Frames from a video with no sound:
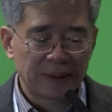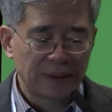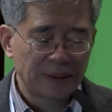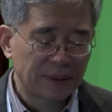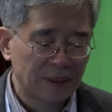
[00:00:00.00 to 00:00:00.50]

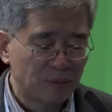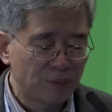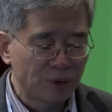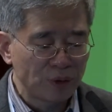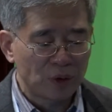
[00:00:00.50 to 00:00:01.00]
It's
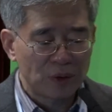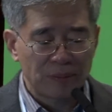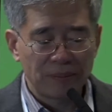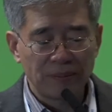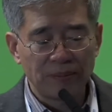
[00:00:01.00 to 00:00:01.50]

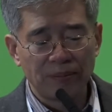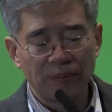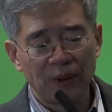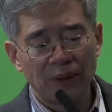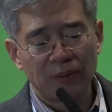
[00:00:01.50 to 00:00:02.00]
Bruno
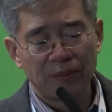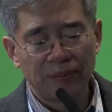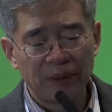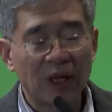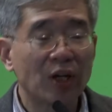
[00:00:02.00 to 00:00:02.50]

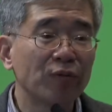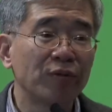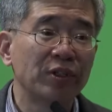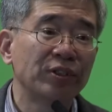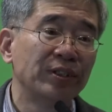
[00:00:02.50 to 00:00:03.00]

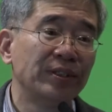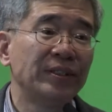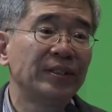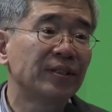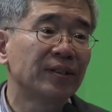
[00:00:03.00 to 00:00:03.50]
Milanovic.
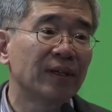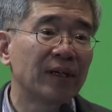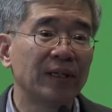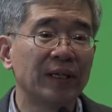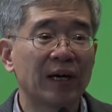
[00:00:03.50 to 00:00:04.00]
He's
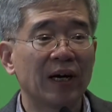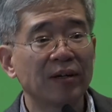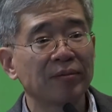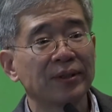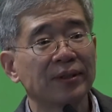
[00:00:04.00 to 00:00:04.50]
an
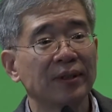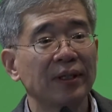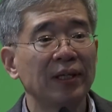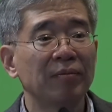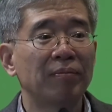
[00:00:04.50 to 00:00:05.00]
economist.
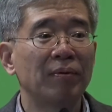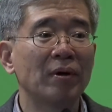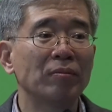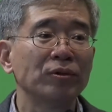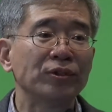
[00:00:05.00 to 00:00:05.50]
He
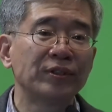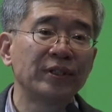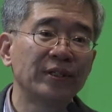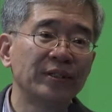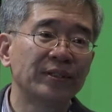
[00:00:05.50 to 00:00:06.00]
published
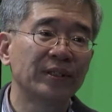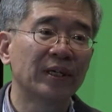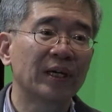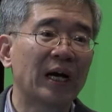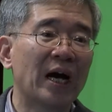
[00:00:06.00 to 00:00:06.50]
his
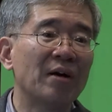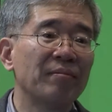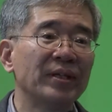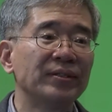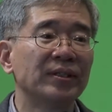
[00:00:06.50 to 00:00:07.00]

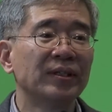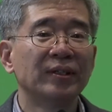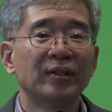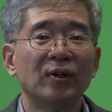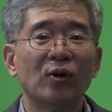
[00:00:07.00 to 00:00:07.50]
comment
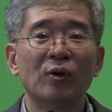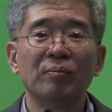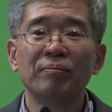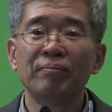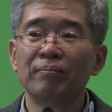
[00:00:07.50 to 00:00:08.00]

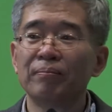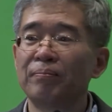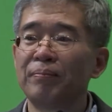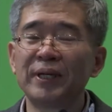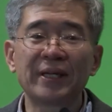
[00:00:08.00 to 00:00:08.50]
on
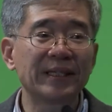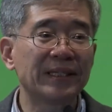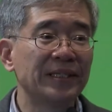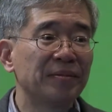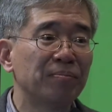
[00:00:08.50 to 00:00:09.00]

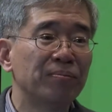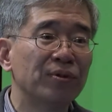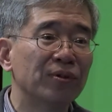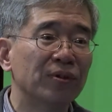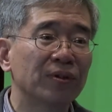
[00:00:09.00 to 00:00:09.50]
Piketty's
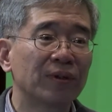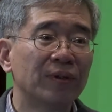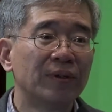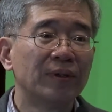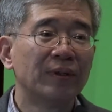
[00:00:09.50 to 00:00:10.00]
book
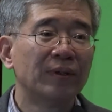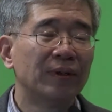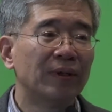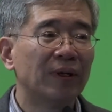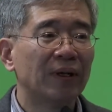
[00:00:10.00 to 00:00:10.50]

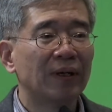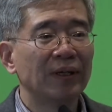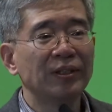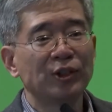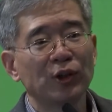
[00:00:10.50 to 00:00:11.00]

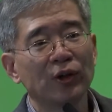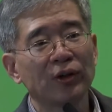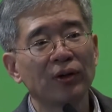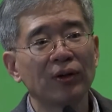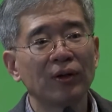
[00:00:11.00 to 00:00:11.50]
in
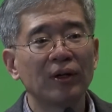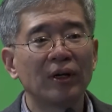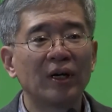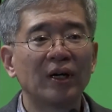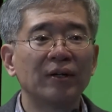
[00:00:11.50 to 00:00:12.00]
Journal
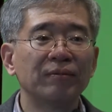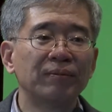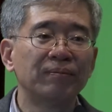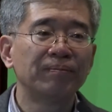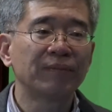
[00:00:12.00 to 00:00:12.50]

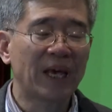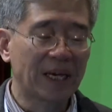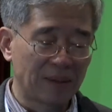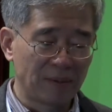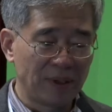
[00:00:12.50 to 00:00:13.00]
of
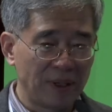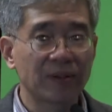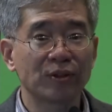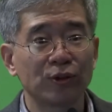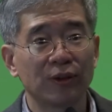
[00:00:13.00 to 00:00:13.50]
Economic
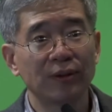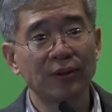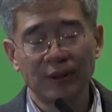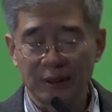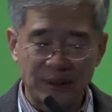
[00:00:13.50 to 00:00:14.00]
Literature.
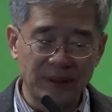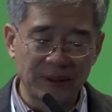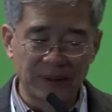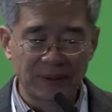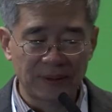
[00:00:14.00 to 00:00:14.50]

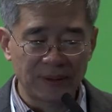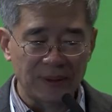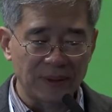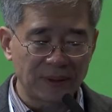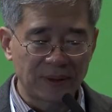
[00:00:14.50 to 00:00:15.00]
It's a
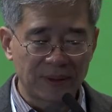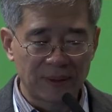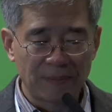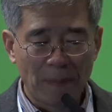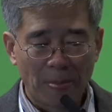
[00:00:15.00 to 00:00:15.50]
really good journal.